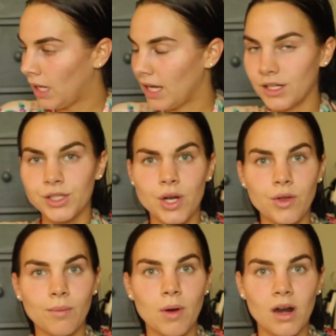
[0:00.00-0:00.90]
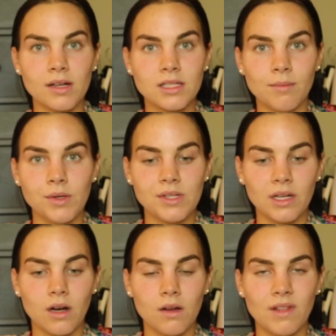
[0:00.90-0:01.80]
and show you the products I'm using
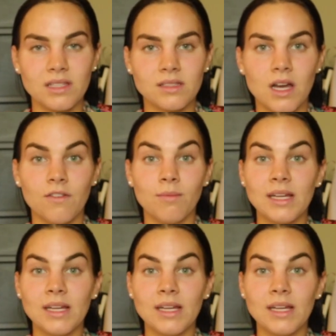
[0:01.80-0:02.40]
and all of that stuff.